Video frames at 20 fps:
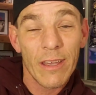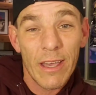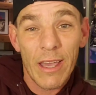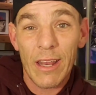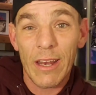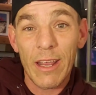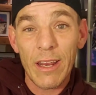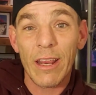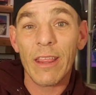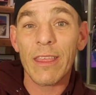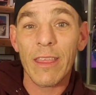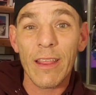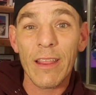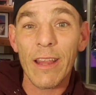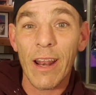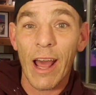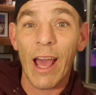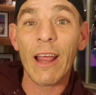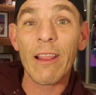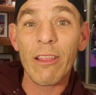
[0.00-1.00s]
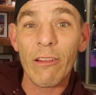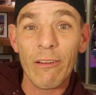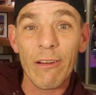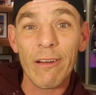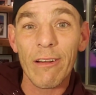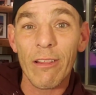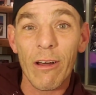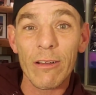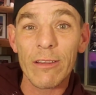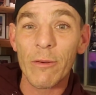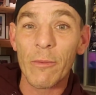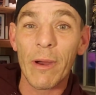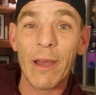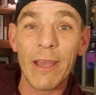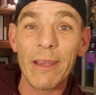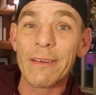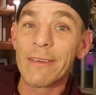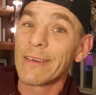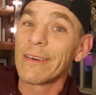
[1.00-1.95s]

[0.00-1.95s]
and anything that I learn along the way,